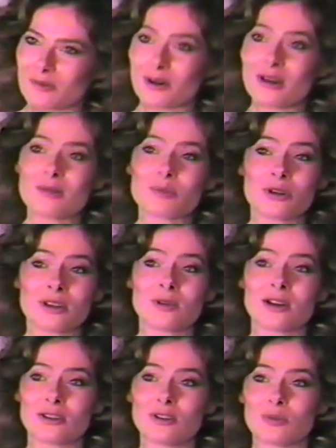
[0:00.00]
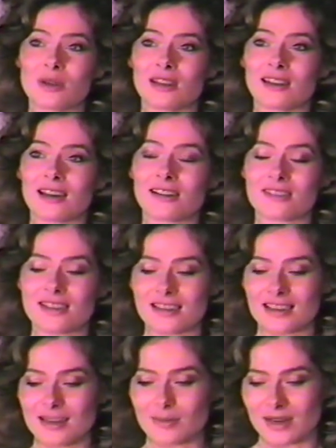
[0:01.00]
We're all pretty well human, and I don't
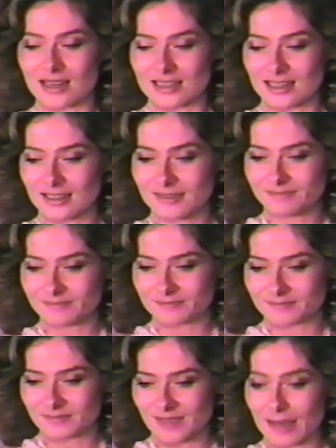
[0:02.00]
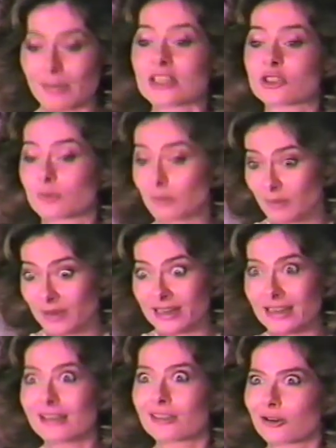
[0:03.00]
think anybody's that much
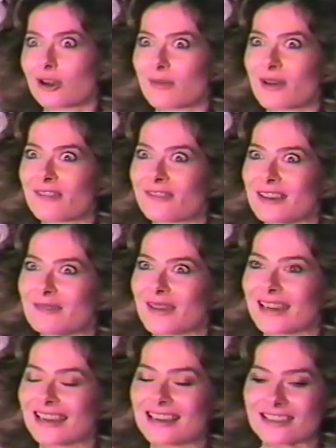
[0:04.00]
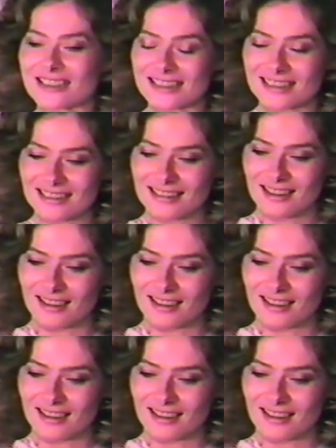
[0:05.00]
beneath or above anybody else.